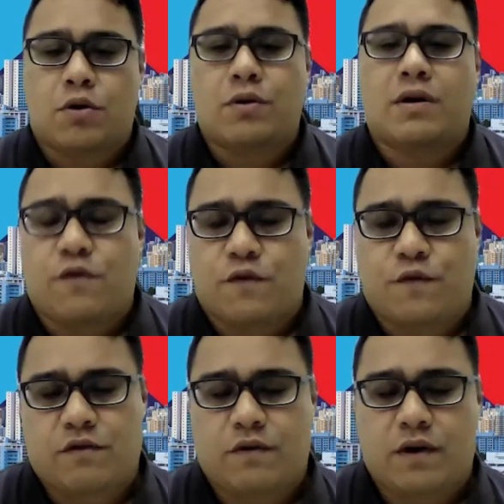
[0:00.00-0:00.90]
don't give you
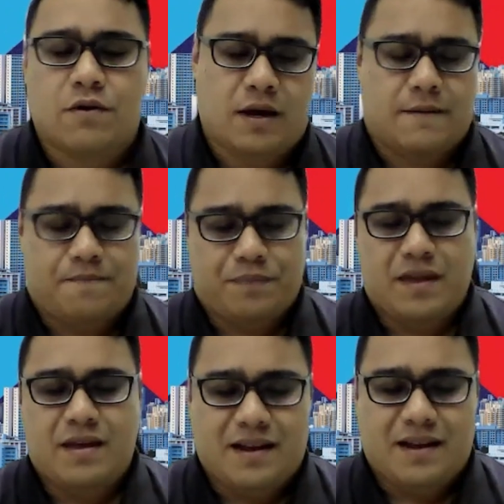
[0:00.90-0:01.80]
fixed rate? Okay,
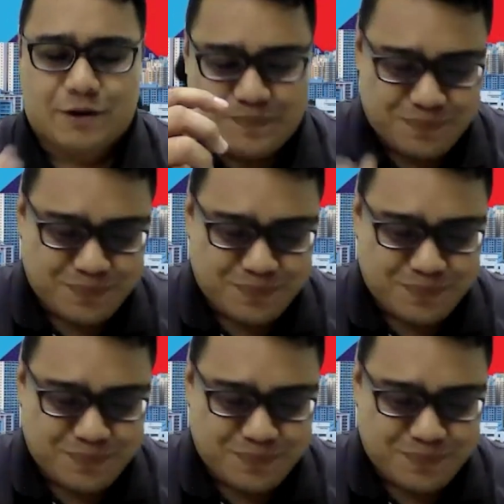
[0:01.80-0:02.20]
now,